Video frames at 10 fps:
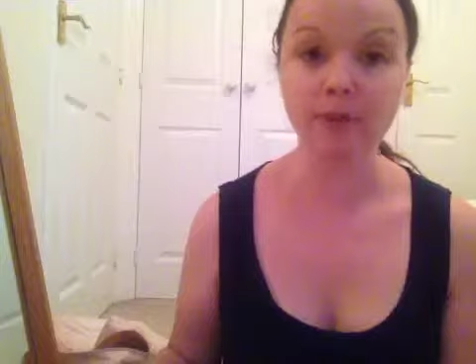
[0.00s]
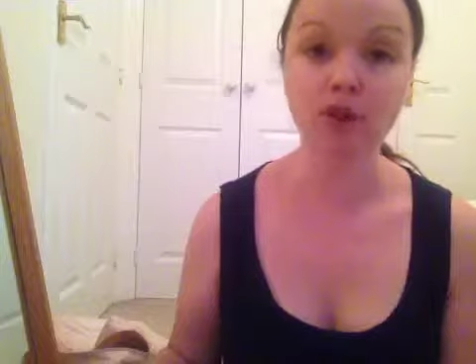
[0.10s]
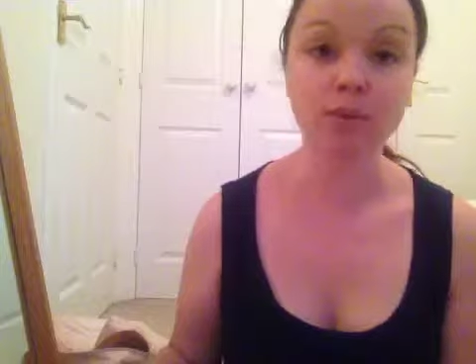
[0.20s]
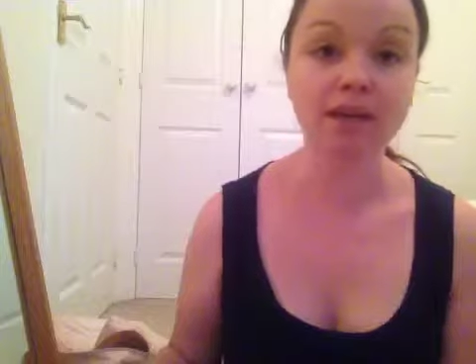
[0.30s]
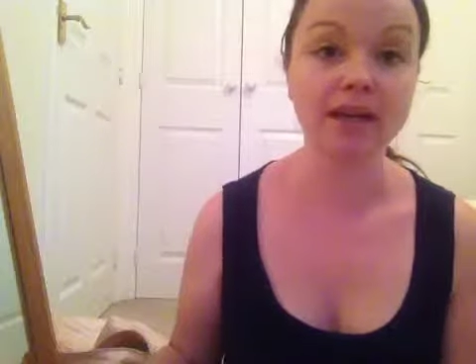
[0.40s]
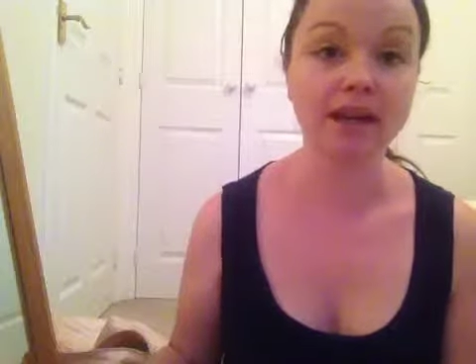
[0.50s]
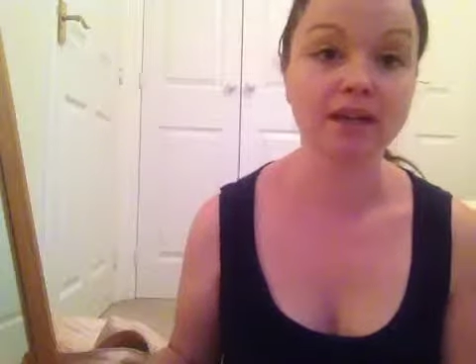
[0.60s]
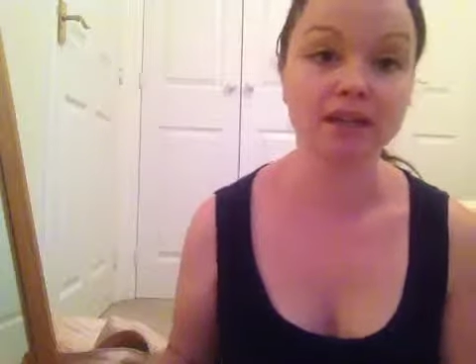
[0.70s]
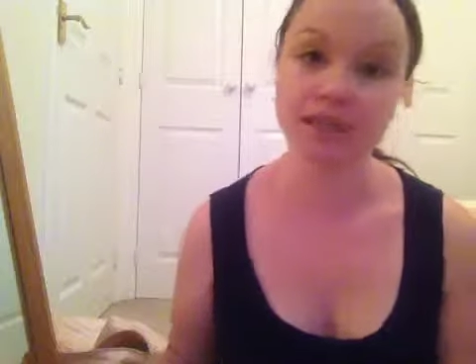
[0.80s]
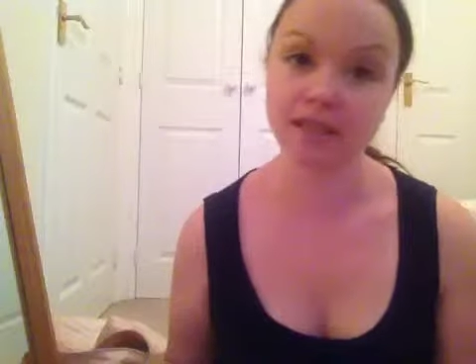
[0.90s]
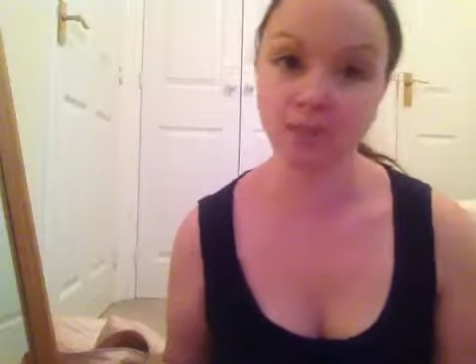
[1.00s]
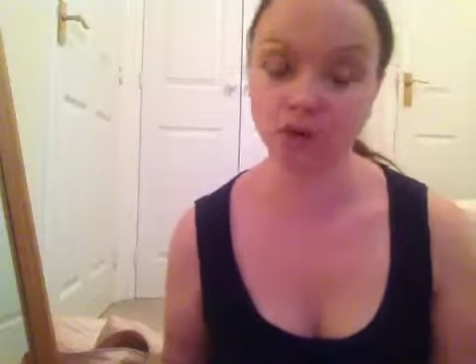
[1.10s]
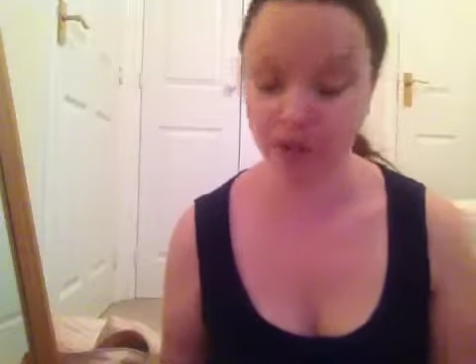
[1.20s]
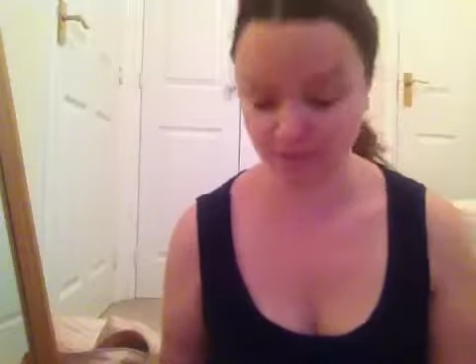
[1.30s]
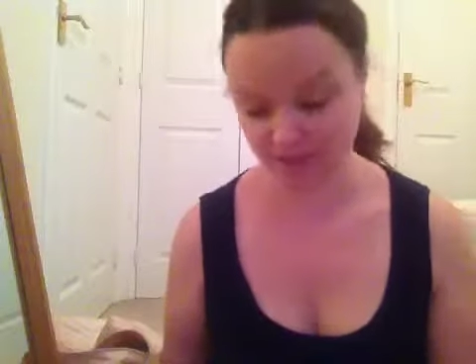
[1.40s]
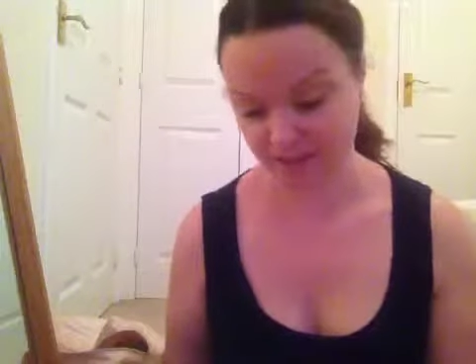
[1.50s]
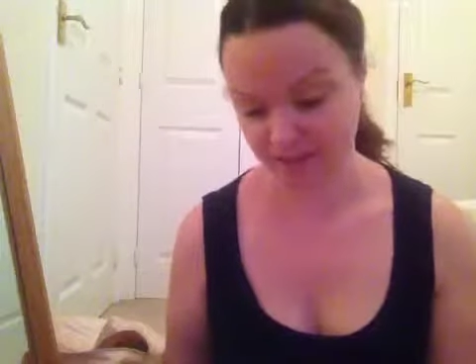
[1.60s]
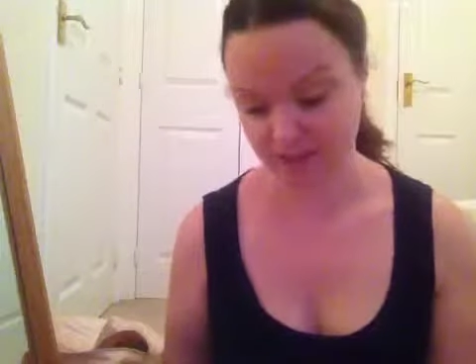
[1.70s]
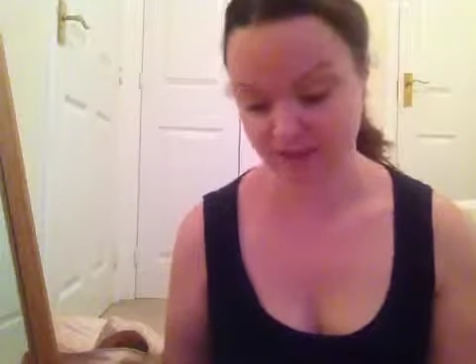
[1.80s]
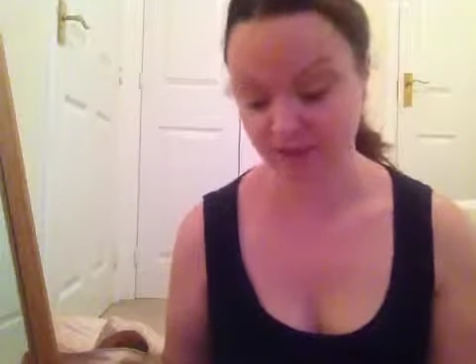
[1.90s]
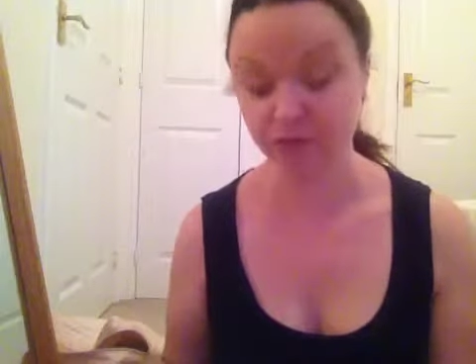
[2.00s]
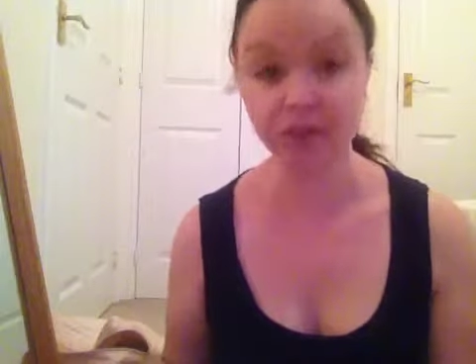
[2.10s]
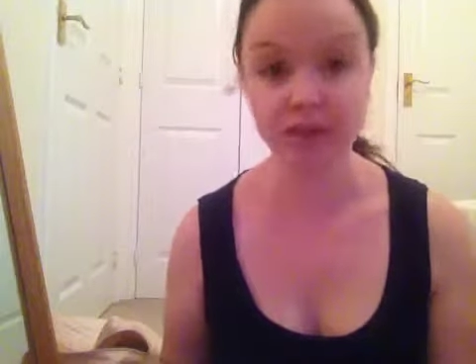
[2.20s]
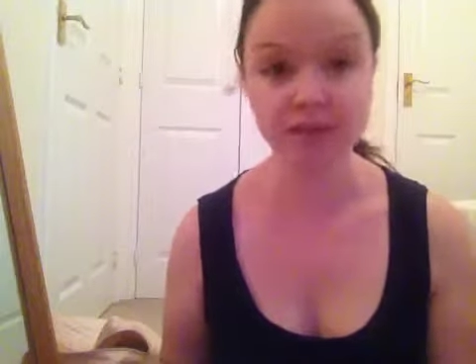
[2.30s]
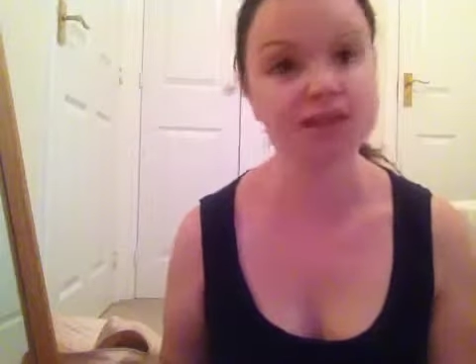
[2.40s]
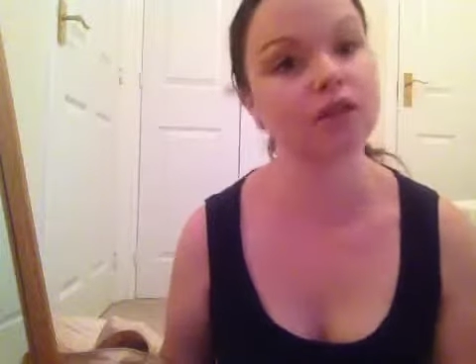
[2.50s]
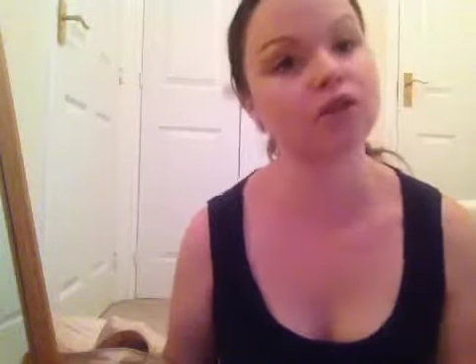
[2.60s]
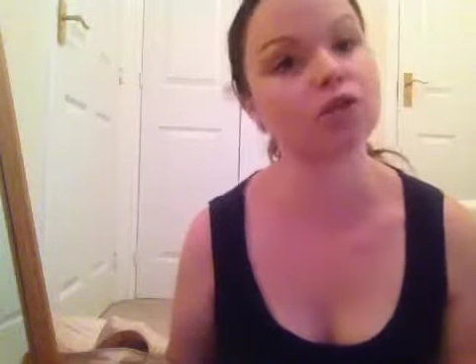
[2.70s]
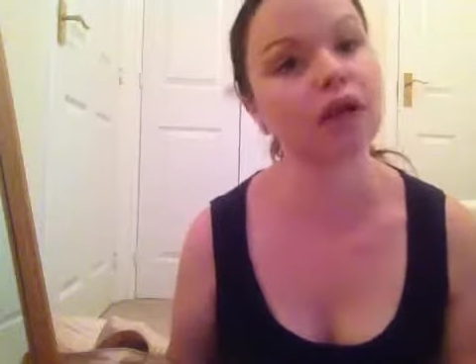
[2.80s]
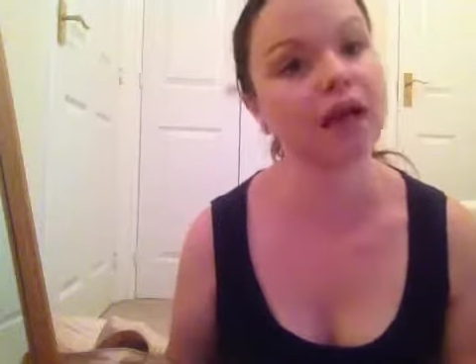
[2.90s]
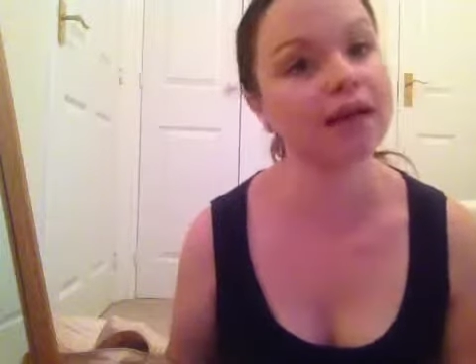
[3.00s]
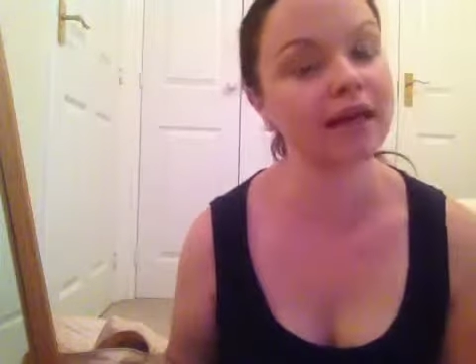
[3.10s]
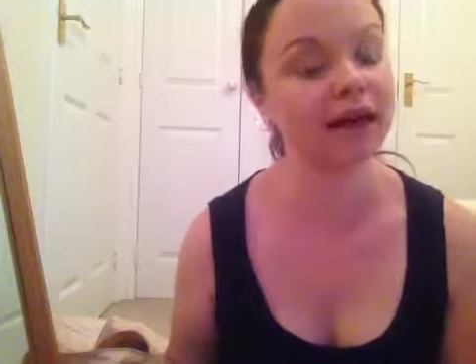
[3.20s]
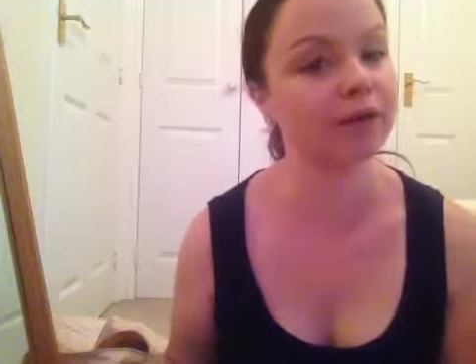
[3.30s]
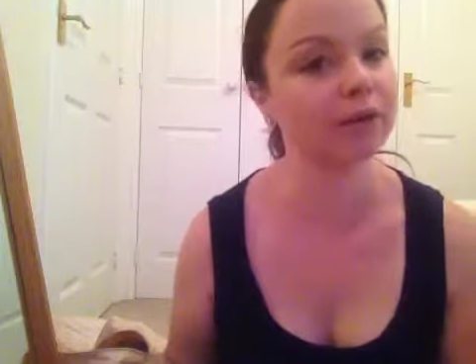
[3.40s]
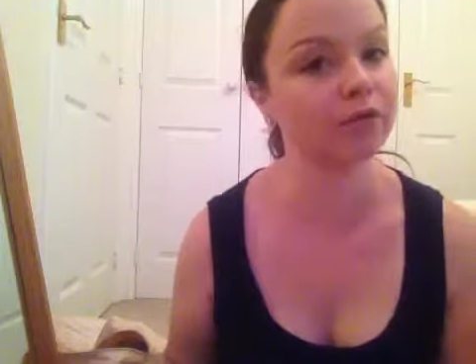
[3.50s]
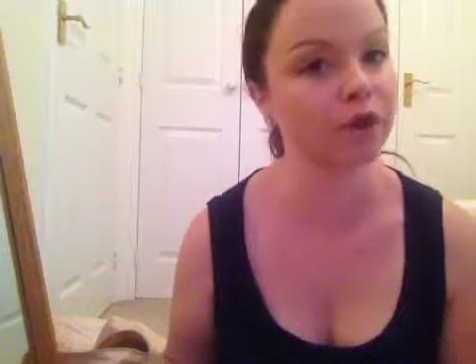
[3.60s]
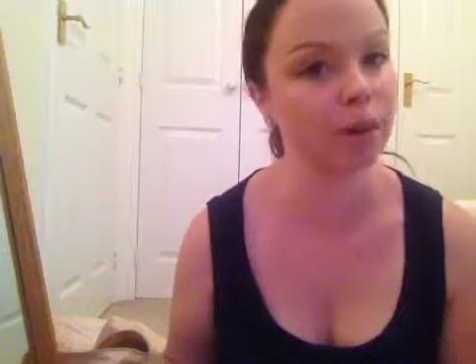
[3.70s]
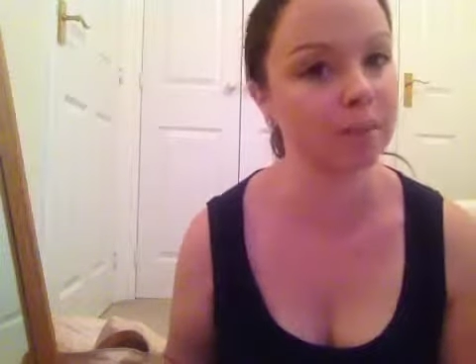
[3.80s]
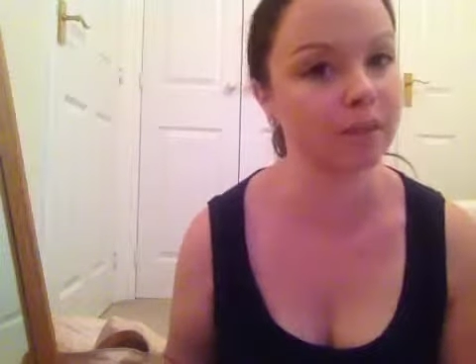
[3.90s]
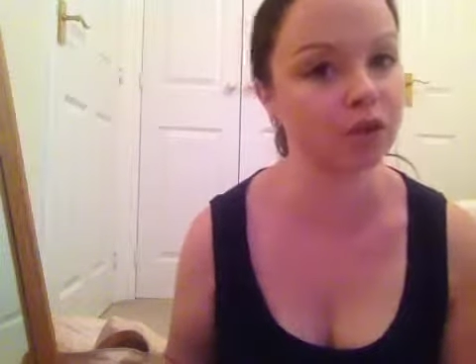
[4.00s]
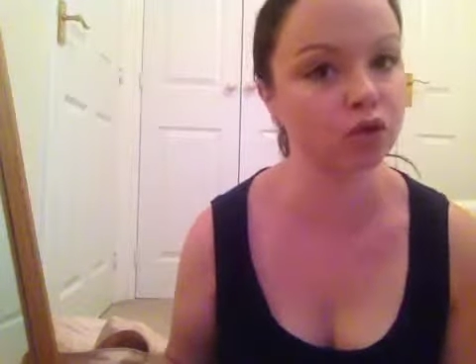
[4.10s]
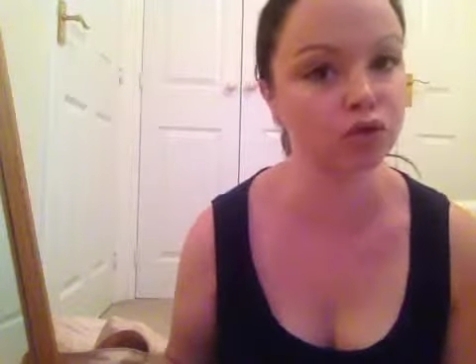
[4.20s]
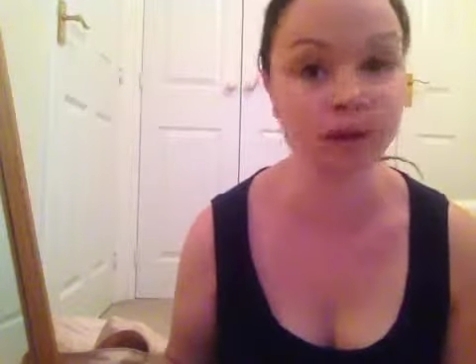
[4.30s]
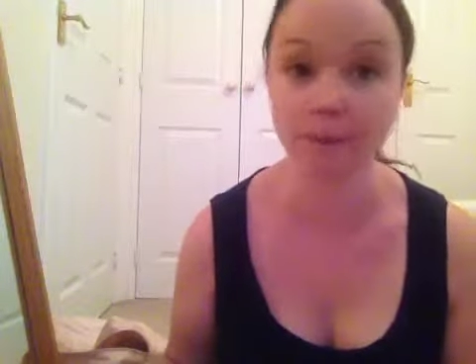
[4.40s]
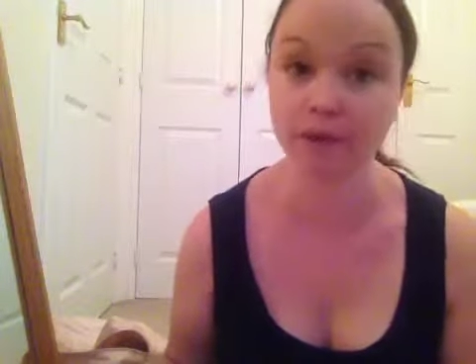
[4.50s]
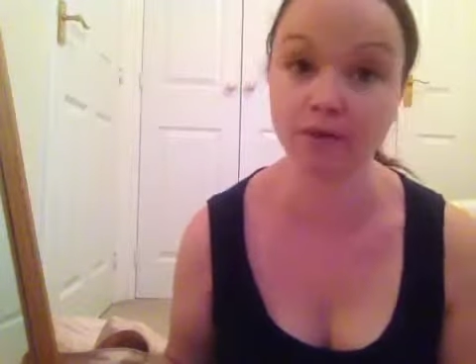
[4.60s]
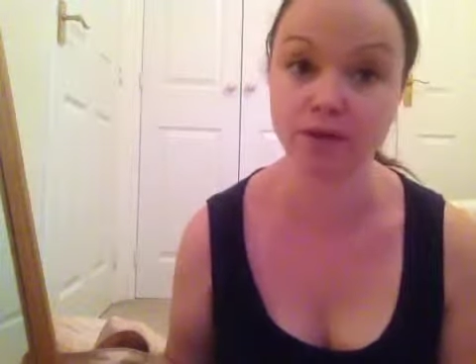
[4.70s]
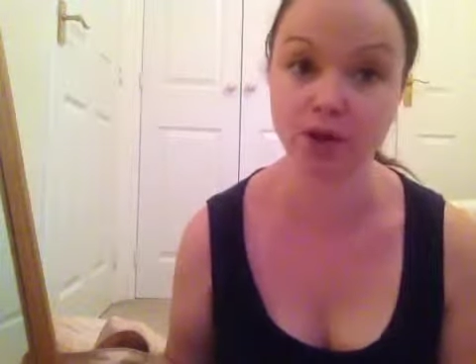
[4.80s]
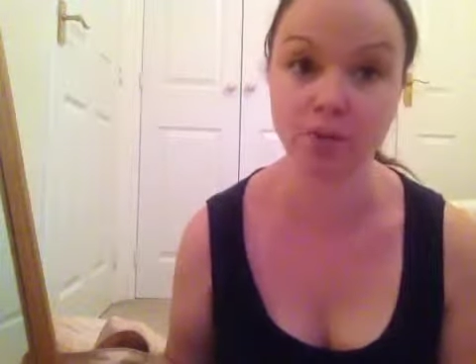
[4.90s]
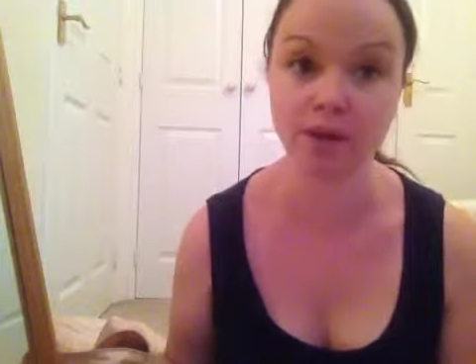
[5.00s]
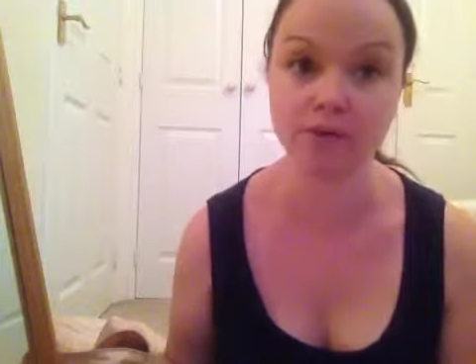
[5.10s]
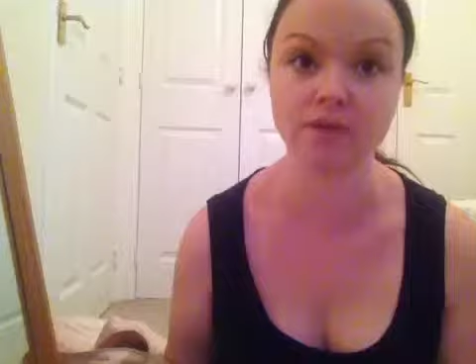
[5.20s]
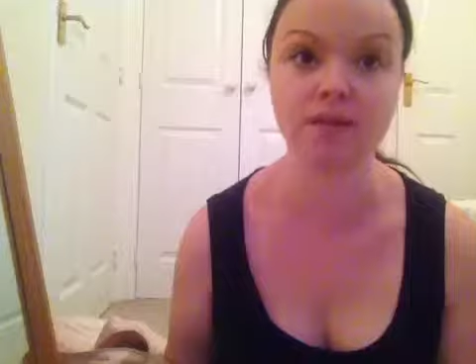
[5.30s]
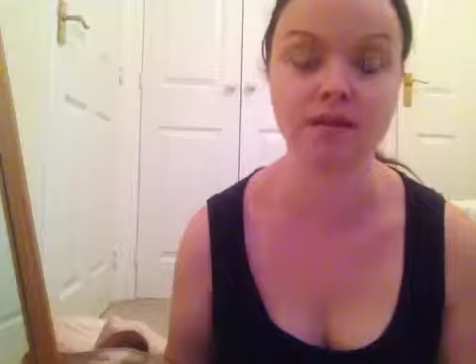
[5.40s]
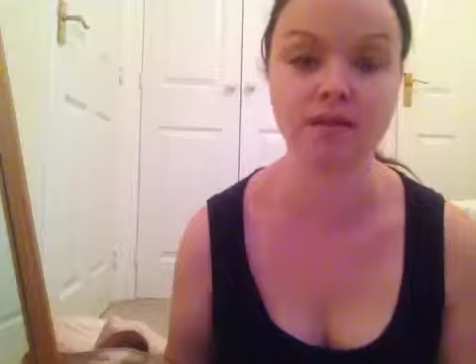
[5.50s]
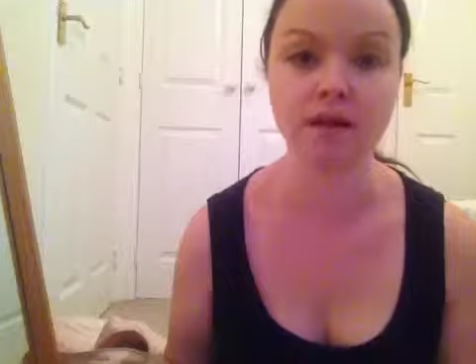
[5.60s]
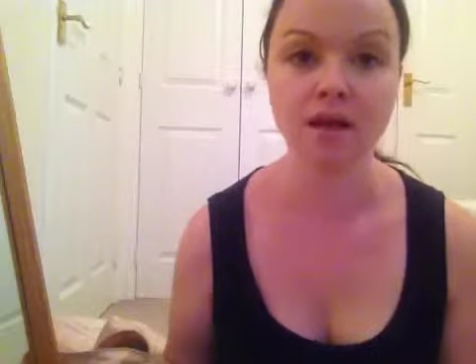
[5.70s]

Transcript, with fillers: human inheritance, and what that means is different things that you can inherit from your grandparents and your parents